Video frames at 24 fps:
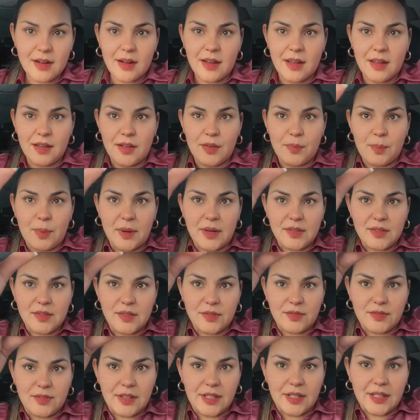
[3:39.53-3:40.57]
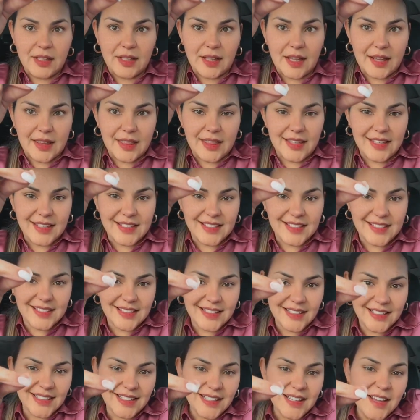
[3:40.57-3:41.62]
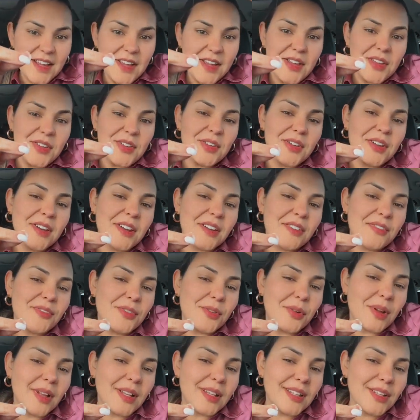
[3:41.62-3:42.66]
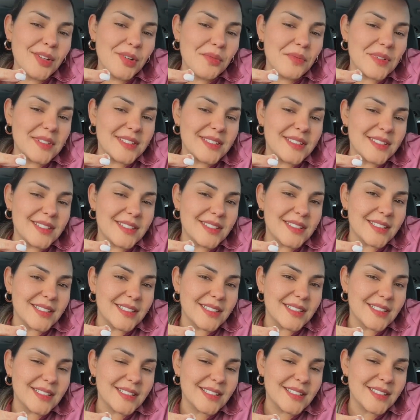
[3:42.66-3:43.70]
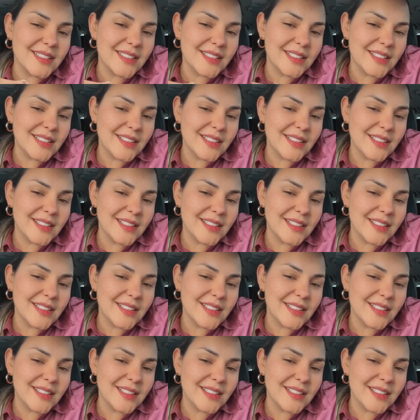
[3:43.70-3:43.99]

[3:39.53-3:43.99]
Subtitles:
and you pass your finger like this, you're gonna feel a little resistance.